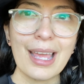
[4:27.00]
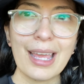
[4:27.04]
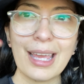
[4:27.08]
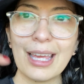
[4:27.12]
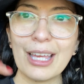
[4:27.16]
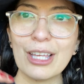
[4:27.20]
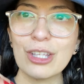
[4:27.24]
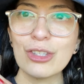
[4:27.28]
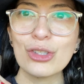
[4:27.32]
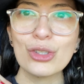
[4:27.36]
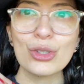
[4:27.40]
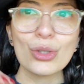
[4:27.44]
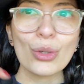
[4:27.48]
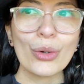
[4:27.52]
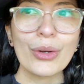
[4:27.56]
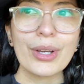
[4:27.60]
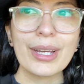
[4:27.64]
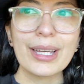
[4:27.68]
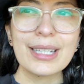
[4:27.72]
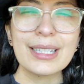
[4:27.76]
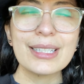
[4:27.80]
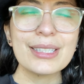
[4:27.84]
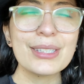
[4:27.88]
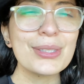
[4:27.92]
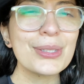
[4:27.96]
Enjoy
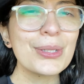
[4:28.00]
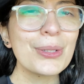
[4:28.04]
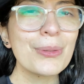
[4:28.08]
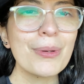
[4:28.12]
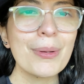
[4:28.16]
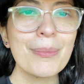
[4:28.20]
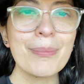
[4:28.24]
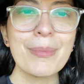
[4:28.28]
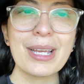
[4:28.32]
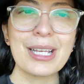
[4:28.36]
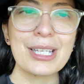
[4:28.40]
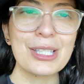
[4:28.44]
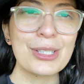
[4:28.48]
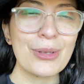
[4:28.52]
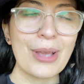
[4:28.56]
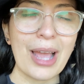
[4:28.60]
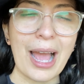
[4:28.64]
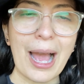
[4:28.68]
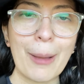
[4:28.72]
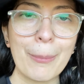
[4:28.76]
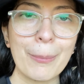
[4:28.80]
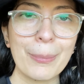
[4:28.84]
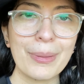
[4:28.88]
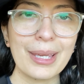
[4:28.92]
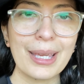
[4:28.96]
it, do what makes you
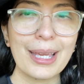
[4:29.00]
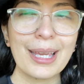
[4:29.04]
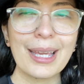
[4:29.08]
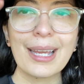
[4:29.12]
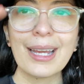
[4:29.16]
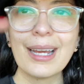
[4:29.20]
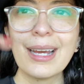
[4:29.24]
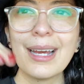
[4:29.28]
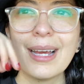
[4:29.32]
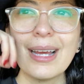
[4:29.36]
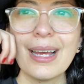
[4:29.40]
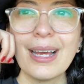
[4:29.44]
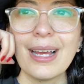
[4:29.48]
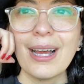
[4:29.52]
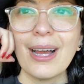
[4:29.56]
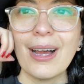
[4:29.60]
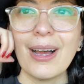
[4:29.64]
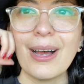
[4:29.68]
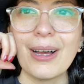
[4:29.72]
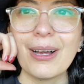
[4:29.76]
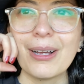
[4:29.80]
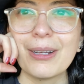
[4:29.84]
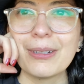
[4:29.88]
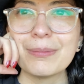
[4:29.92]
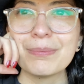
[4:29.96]
happy,
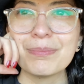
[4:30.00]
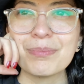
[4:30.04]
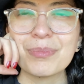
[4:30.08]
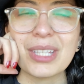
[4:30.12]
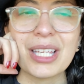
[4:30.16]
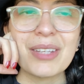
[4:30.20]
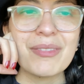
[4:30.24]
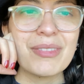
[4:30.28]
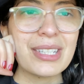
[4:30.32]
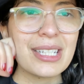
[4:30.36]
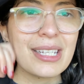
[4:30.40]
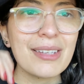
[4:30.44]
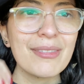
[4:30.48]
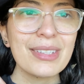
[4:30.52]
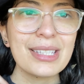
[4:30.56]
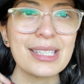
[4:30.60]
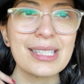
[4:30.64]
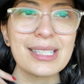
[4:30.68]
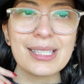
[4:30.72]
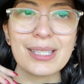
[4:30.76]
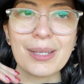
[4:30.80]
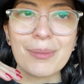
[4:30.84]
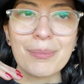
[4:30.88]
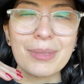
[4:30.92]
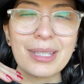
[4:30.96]
even if it's
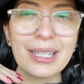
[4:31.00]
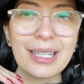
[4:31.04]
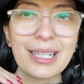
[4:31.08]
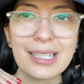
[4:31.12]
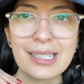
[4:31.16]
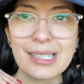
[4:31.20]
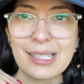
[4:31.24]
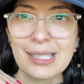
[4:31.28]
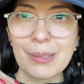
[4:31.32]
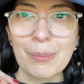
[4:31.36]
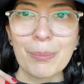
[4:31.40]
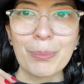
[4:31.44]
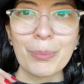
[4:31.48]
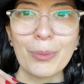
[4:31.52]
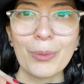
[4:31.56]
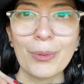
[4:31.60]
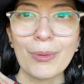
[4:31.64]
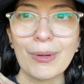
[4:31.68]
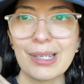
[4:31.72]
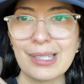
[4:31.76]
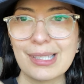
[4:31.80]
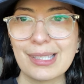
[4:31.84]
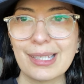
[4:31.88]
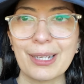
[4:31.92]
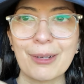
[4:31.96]
something as simple
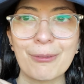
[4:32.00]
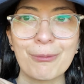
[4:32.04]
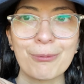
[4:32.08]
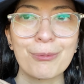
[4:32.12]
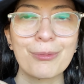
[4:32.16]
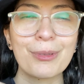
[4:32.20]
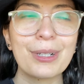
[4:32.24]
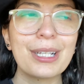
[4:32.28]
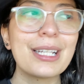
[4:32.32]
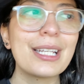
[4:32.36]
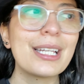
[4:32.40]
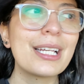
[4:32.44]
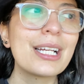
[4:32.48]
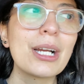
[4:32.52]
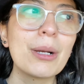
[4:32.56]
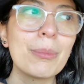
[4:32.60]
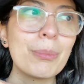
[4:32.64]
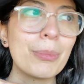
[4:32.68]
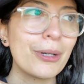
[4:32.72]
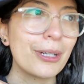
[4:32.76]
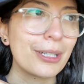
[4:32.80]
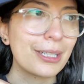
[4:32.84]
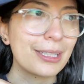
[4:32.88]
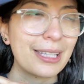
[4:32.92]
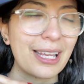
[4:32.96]
as like reading a
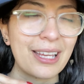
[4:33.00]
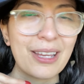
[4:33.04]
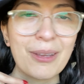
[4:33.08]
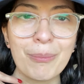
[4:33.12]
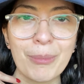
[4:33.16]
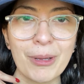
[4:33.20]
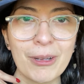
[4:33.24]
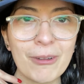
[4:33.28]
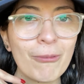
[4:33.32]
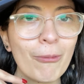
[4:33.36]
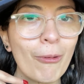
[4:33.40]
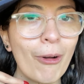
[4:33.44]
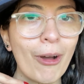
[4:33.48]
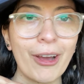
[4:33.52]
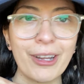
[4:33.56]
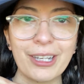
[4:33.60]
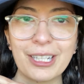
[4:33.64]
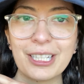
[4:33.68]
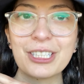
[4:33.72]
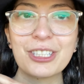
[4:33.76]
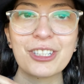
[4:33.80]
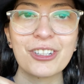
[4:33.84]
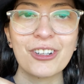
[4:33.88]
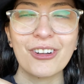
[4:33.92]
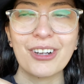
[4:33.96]
book that you've been
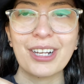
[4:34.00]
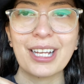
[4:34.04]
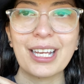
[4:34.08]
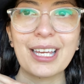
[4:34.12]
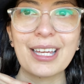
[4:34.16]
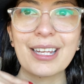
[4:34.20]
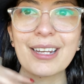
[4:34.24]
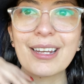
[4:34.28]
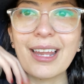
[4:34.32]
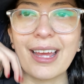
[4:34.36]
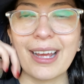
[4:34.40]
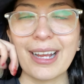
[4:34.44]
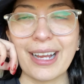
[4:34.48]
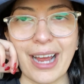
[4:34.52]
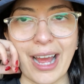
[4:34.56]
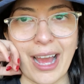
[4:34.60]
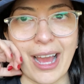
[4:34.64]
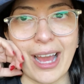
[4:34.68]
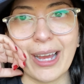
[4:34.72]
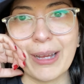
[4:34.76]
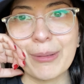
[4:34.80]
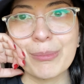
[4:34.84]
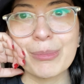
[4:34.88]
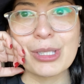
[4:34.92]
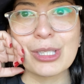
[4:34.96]
wanting to read. Like
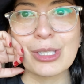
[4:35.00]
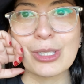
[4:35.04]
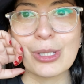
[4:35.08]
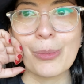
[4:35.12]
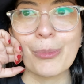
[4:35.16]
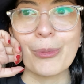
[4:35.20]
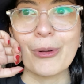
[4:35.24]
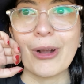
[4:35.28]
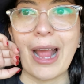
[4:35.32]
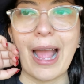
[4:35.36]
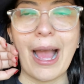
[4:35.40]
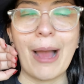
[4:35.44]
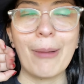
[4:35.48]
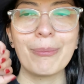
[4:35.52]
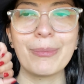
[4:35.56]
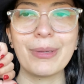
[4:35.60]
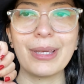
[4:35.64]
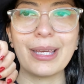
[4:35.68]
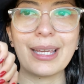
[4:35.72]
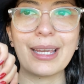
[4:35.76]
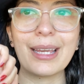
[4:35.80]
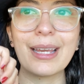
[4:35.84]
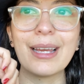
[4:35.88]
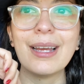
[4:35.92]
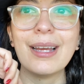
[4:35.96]
I'm super
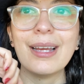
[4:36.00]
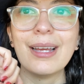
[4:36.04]
happy.